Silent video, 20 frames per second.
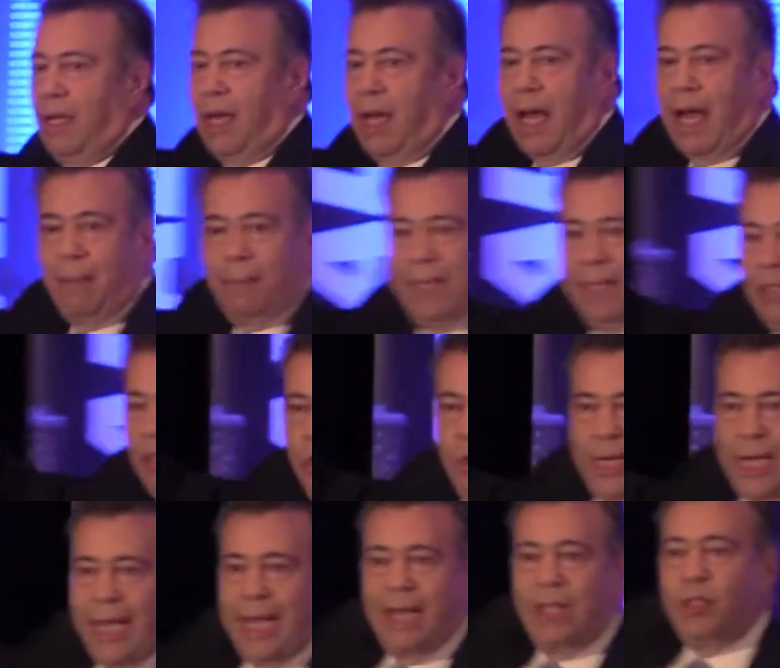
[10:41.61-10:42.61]
I mean, you
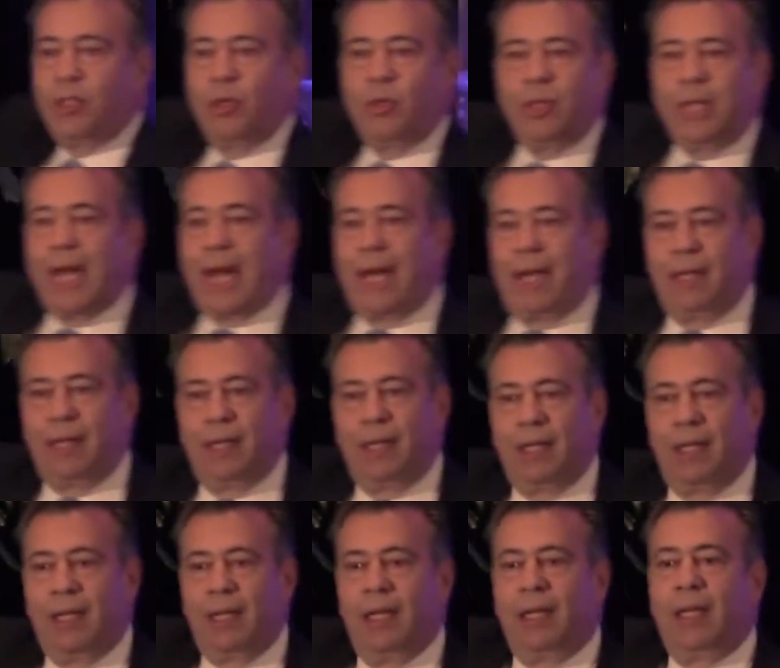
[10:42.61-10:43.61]
can't do that.
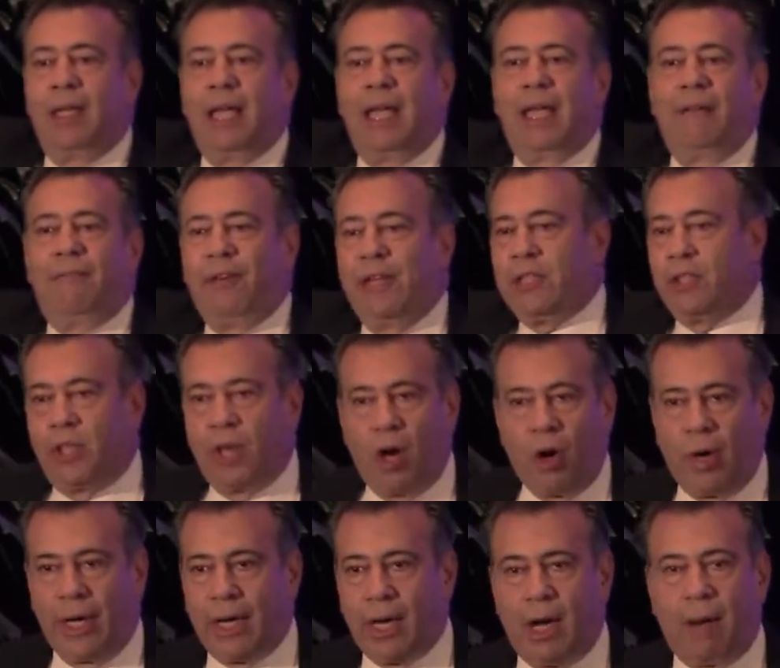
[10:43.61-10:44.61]
If it's
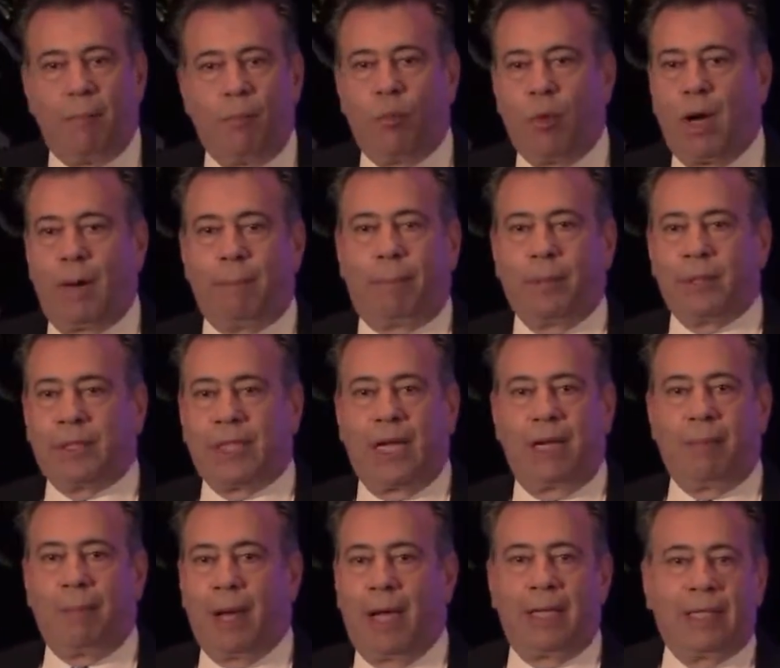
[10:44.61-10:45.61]
going up
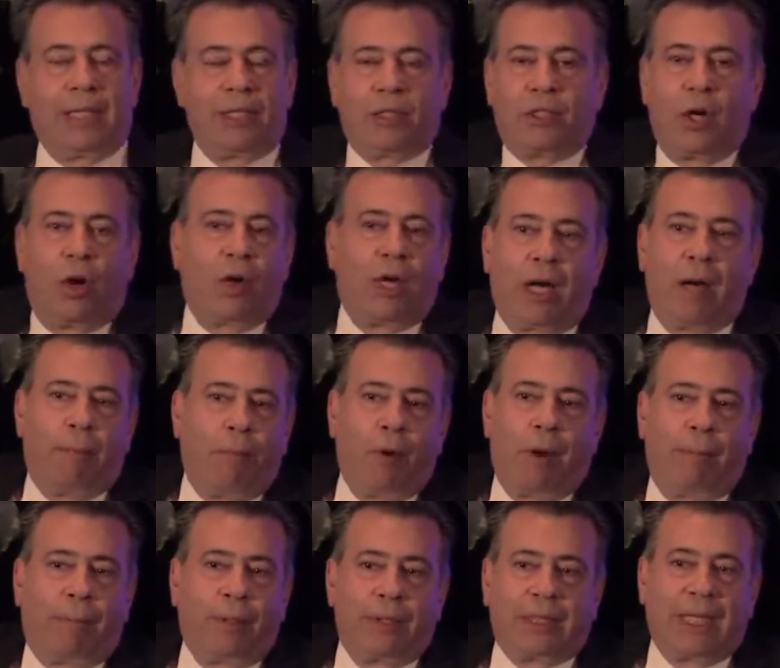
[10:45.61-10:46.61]
1% a month, it's going up
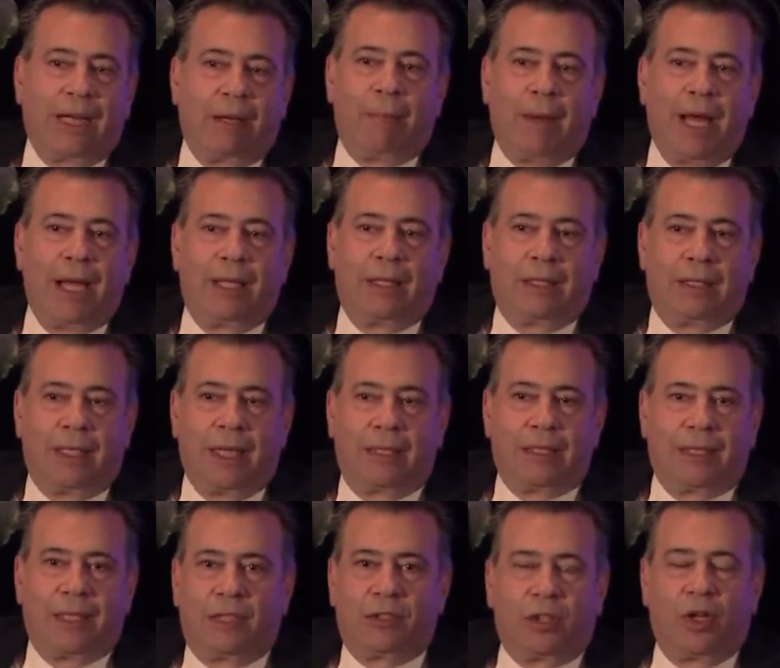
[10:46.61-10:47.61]
1% a month.
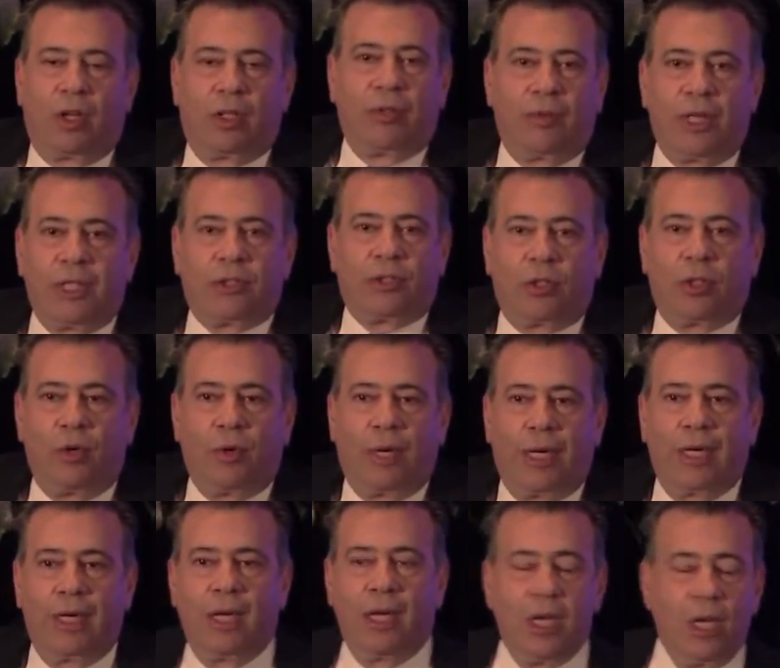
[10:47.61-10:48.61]
That's all there is to
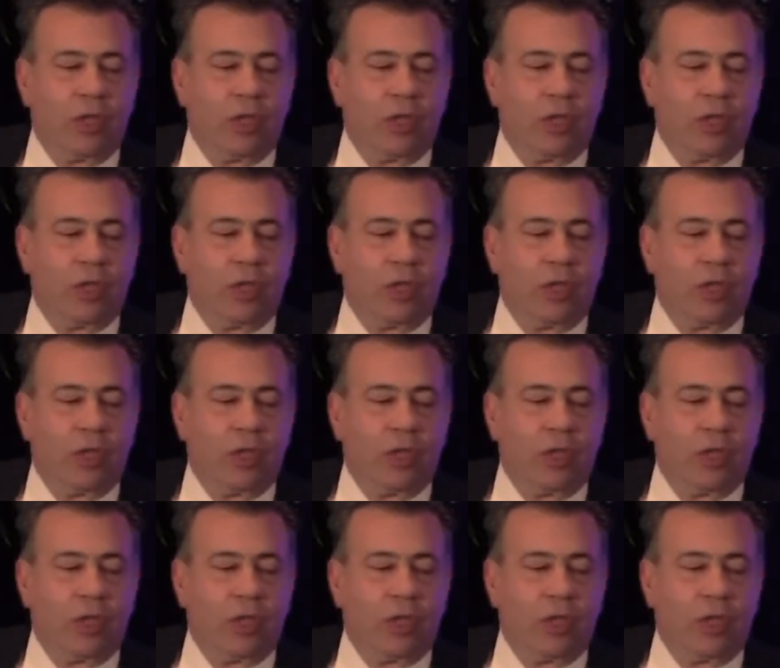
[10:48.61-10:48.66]
it.